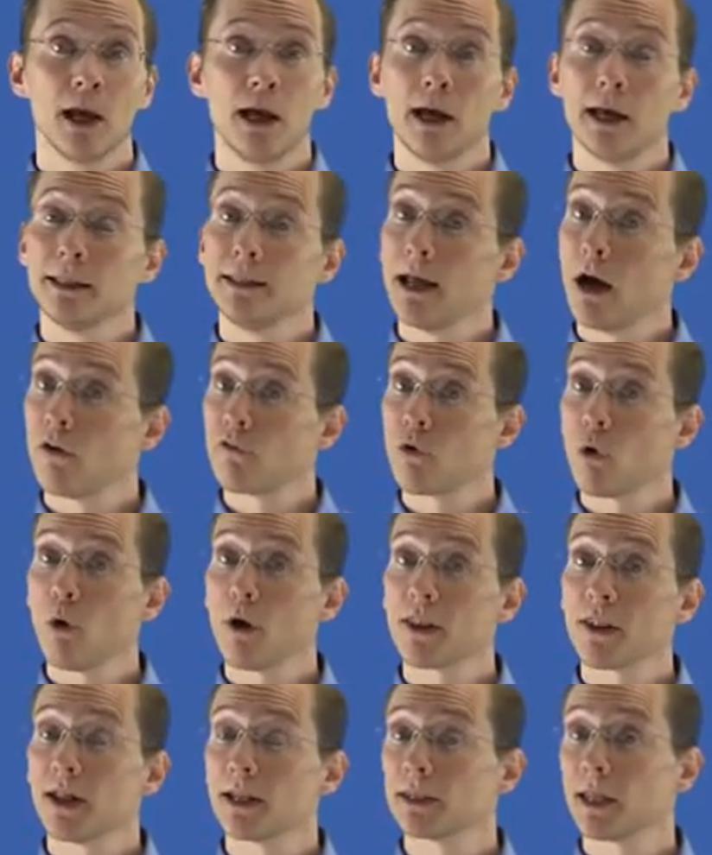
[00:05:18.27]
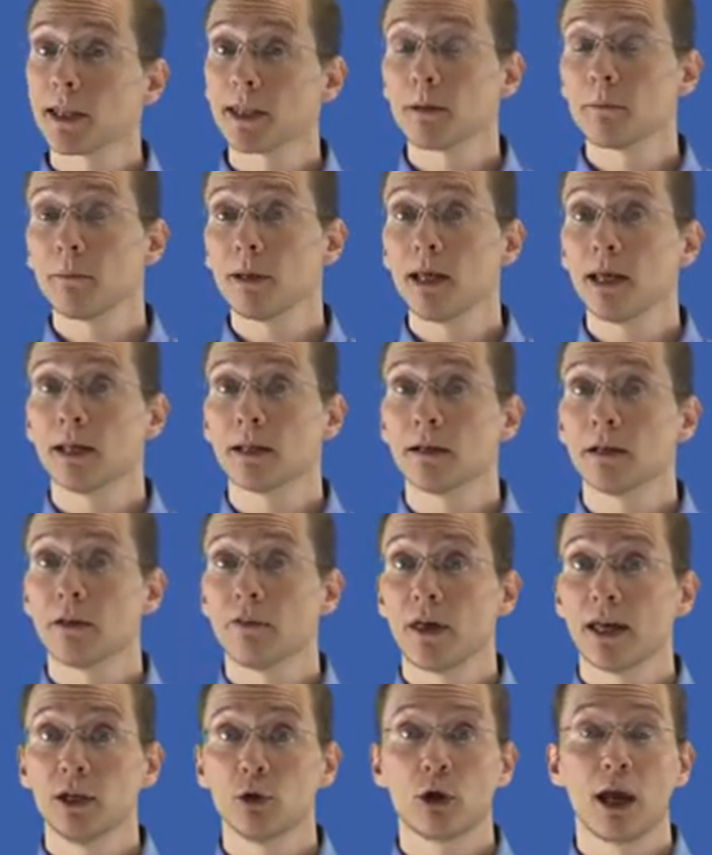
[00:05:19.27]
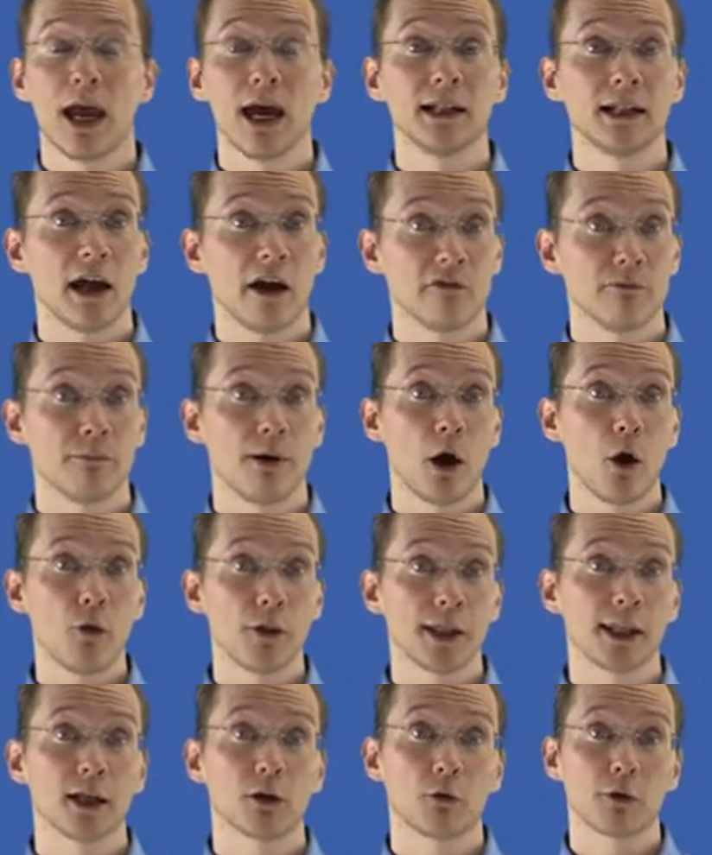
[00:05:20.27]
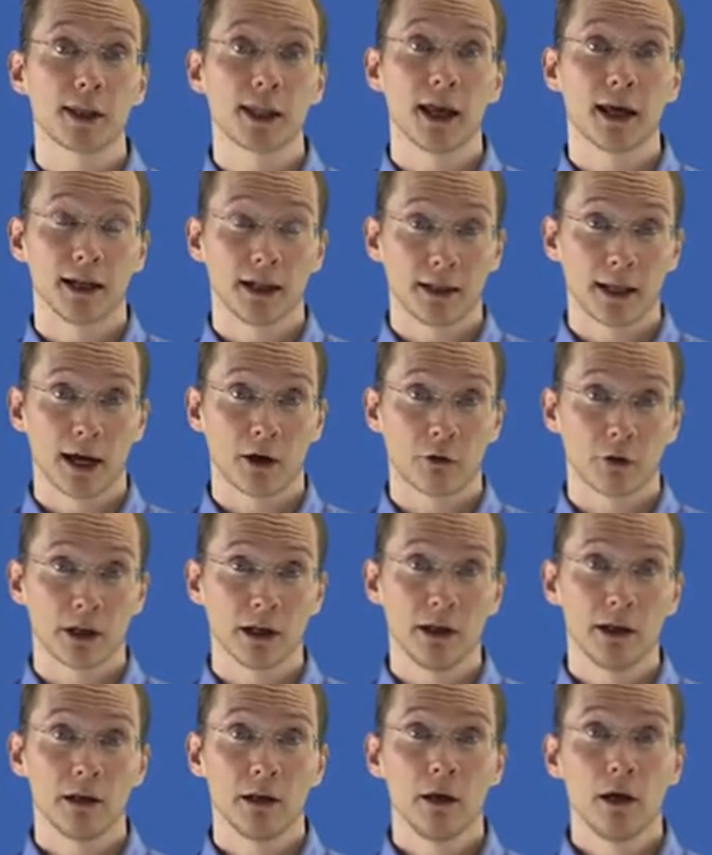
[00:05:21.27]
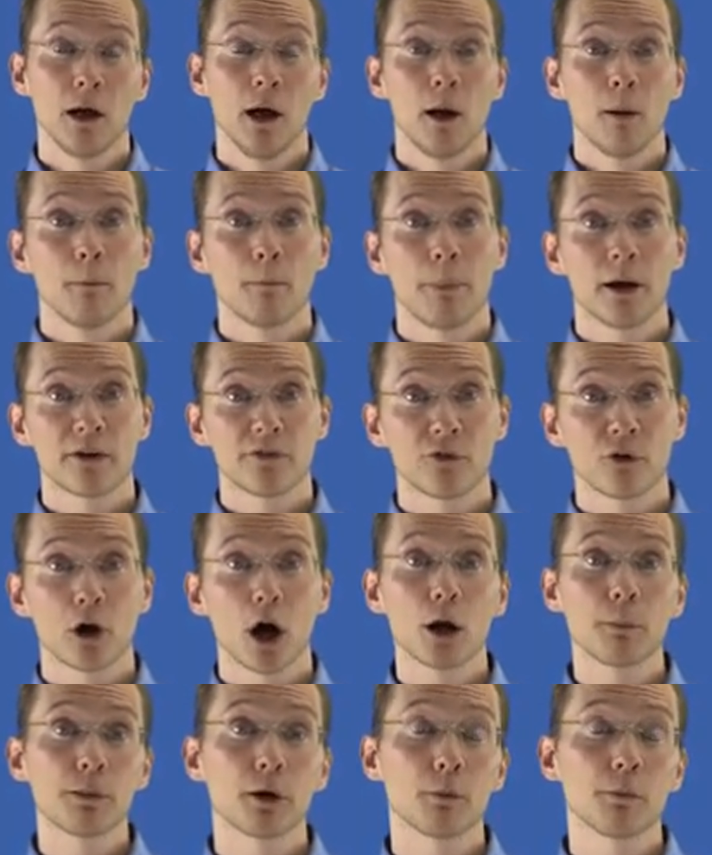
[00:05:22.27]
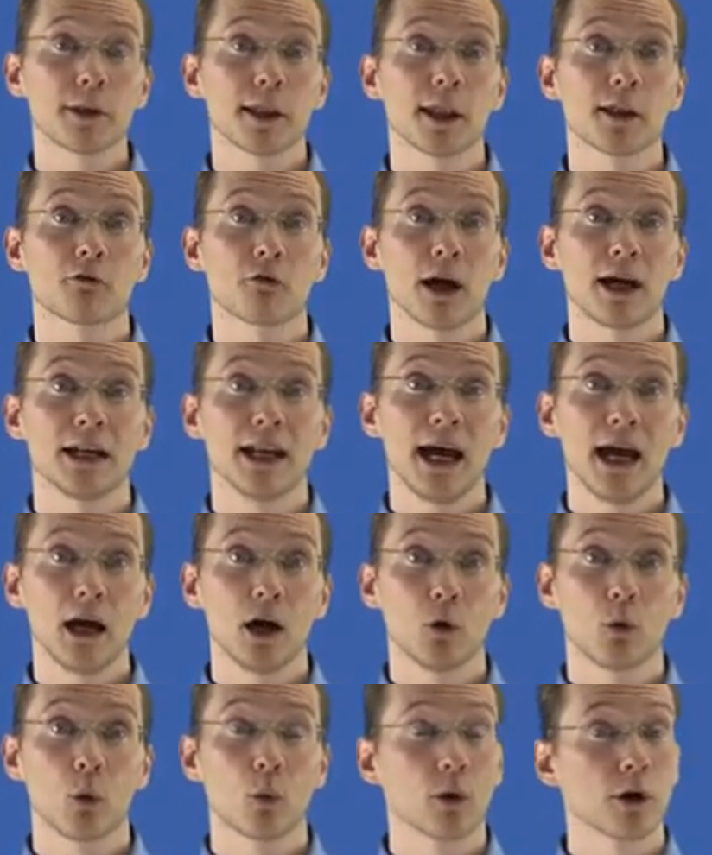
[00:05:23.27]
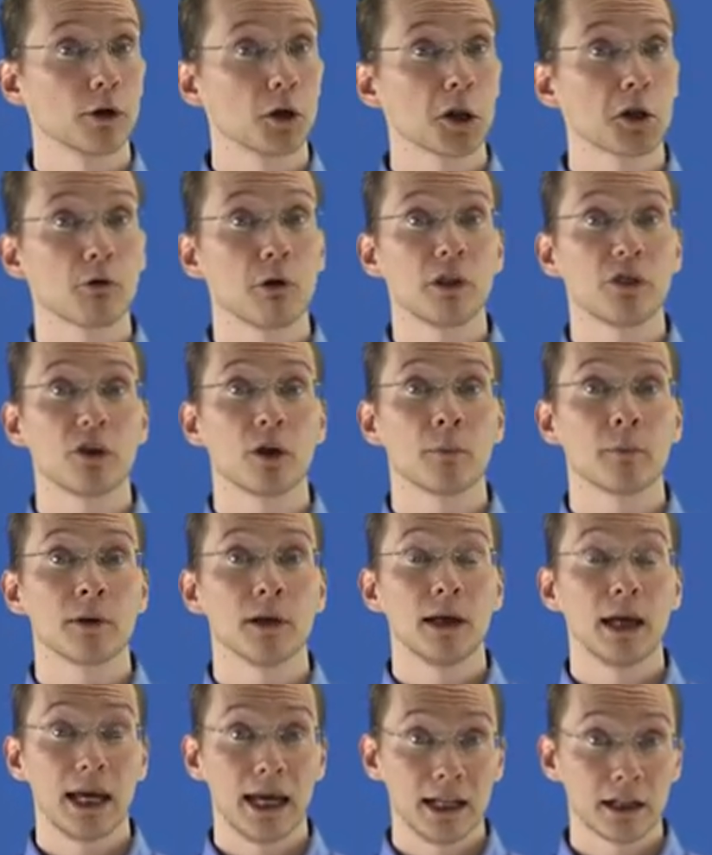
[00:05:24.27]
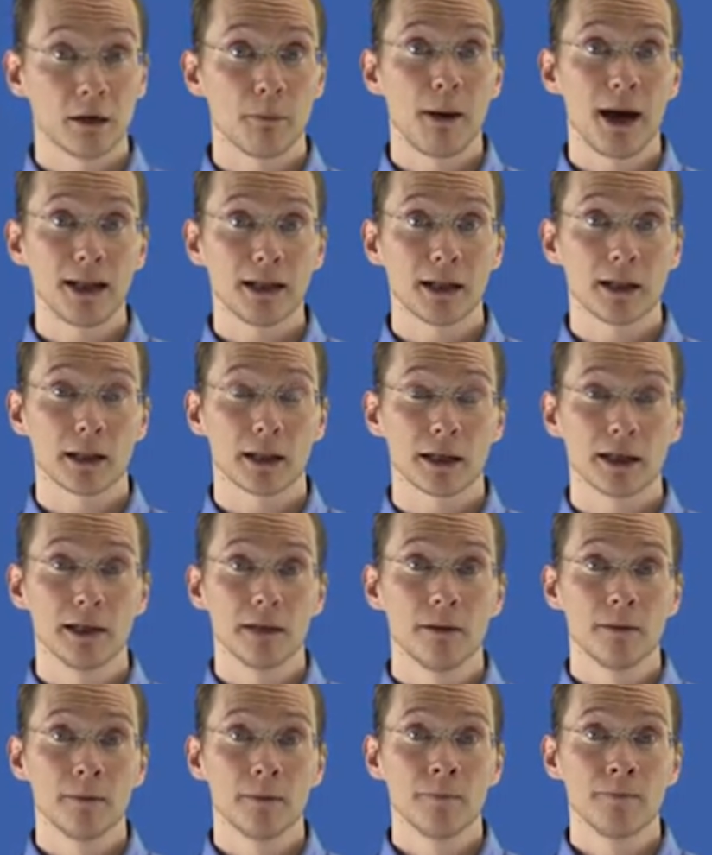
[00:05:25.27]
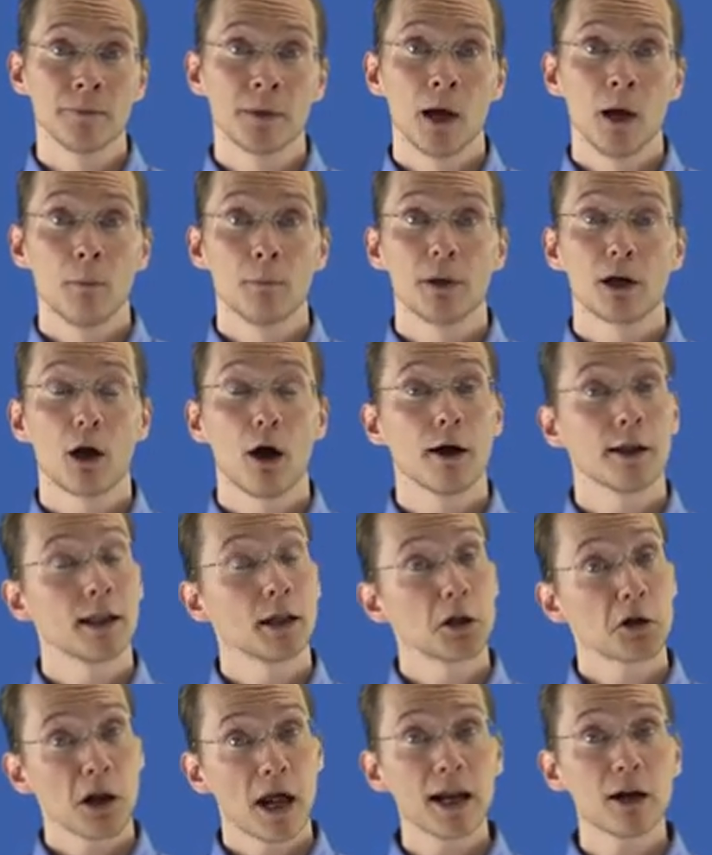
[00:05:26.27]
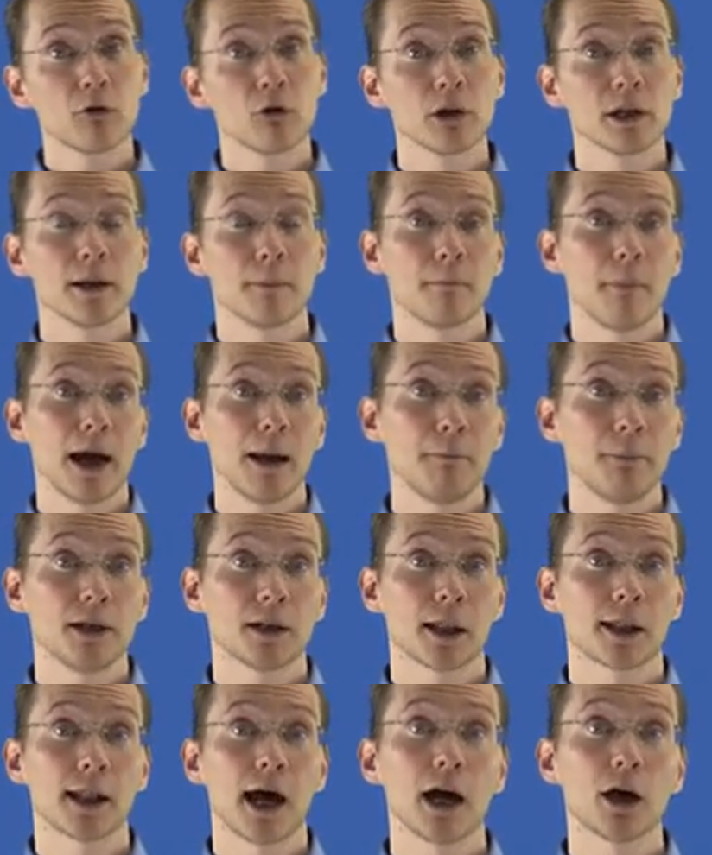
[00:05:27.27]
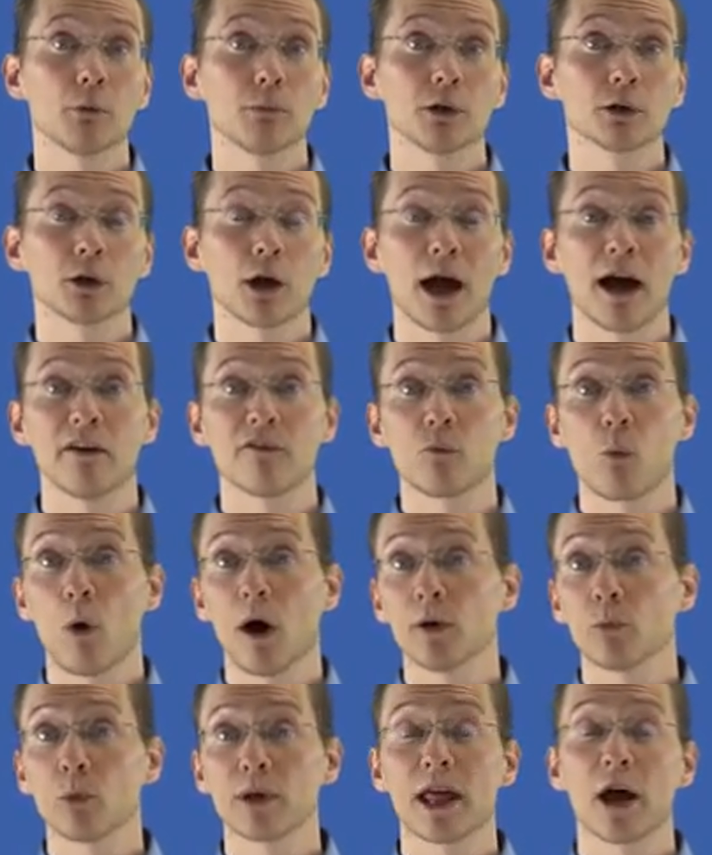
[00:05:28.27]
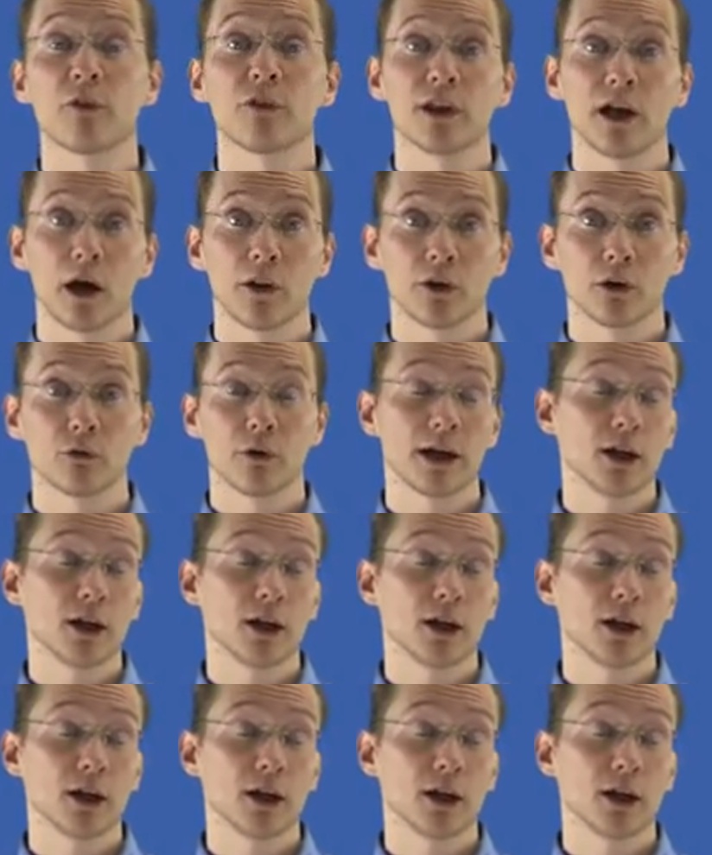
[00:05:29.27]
Now, of course, that doesn't mean that you can't have both secrecy and integrity, but for our purposes right now, we're going to treat them independently, because in general it might be desirable to have one without the other, right?